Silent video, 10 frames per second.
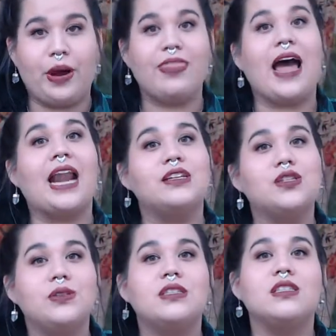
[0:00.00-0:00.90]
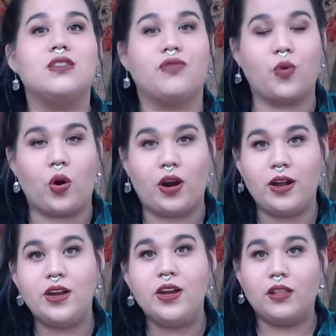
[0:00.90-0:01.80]
And that is who this is for,
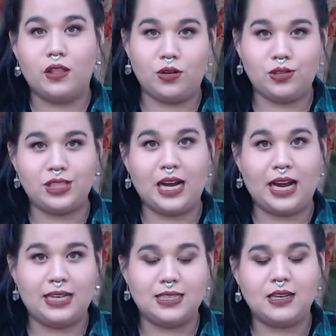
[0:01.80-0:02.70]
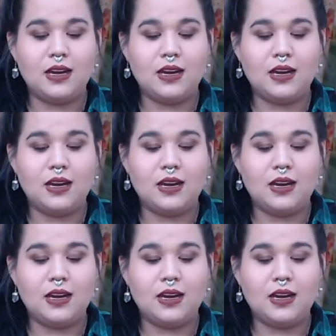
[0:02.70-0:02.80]
those signs.